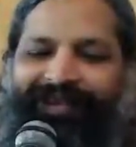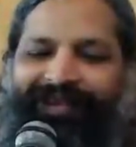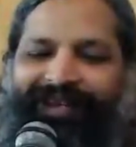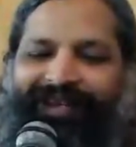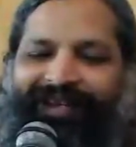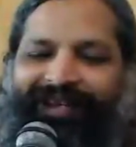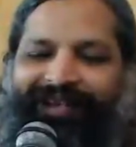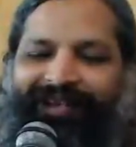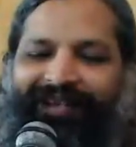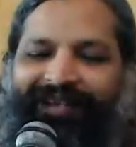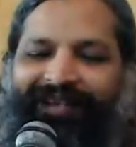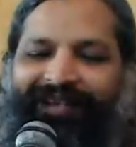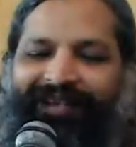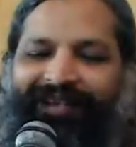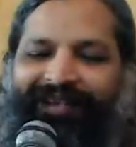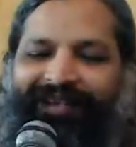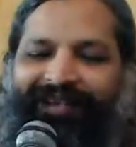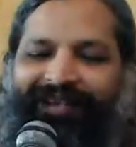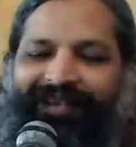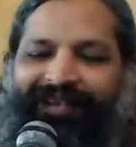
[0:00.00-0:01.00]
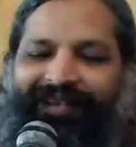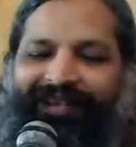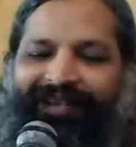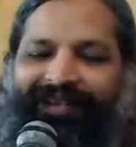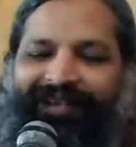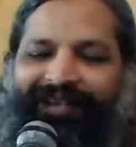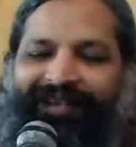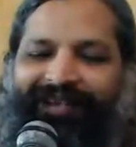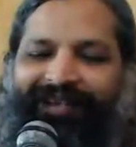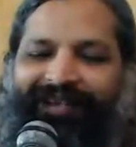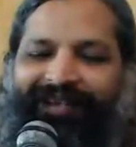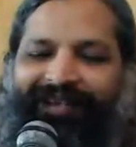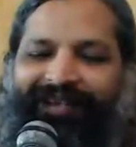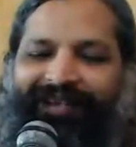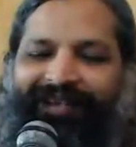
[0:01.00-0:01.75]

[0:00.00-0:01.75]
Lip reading: and it is the word